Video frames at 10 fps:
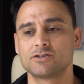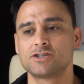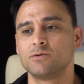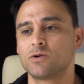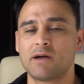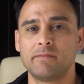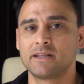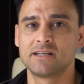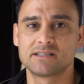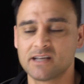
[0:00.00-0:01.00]
She will come back
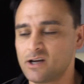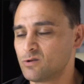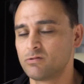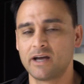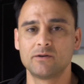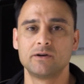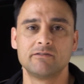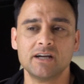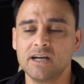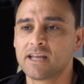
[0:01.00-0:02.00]
the next day or later,
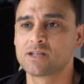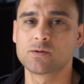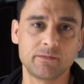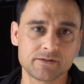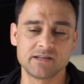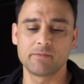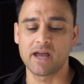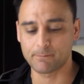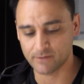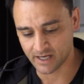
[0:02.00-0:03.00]
whatever. Get 20%
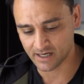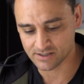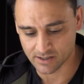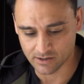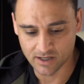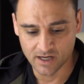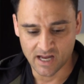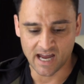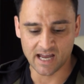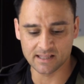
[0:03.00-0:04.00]
back. Okay. So,
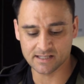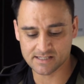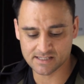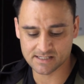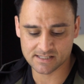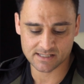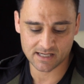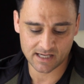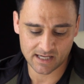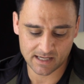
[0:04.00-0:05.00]
and this is
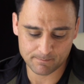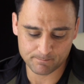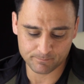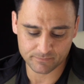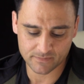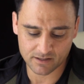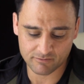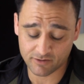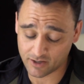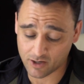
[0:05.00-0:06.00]

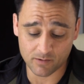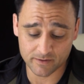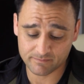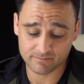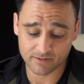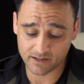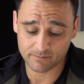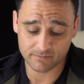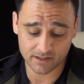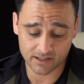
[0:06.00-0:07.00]
very common.
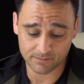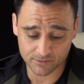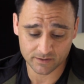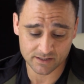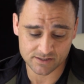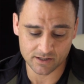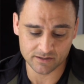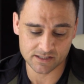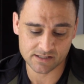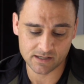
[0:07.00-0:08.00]
I'm doing this in
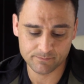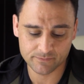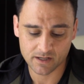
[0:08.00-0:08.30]
Odessa.